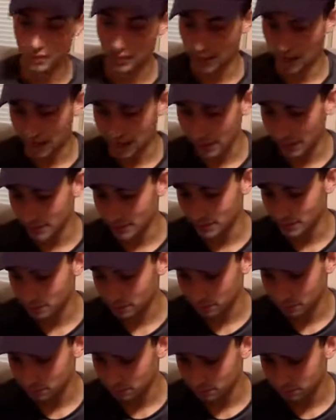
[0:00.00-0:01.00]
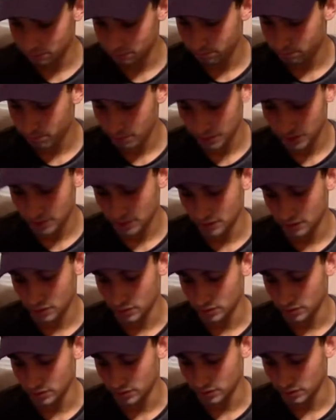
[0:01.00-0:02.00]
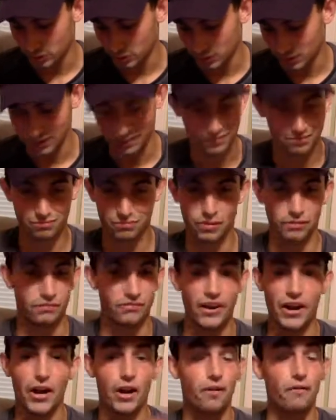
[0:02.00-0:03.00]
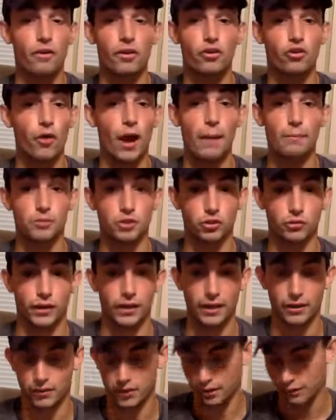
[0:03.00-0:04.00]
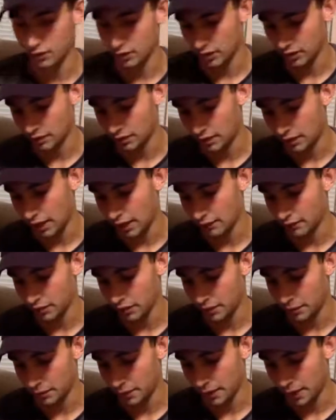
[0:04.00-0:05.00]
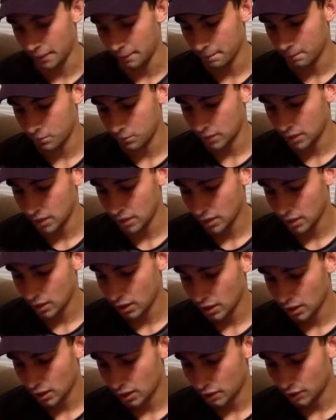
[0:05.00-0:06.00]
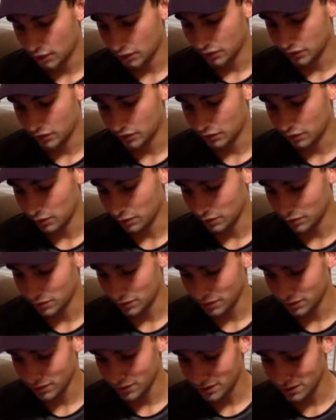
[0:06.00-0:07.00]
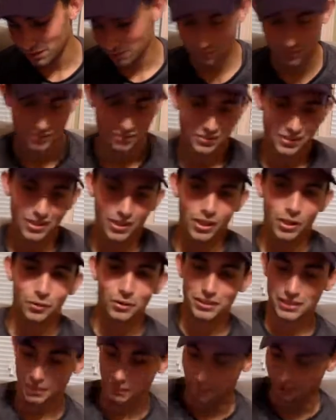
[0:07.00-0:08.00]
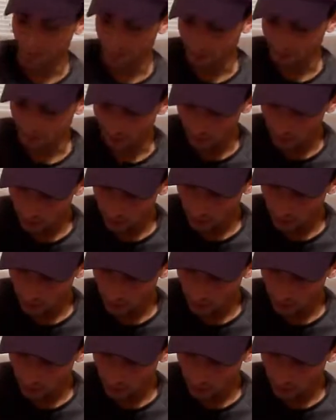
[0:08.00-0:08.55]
again, a bunch of stuff here to a crapshoot right now. I feel like kind of in the NBA. Rays versus Reds World Series again. We'll see about all that.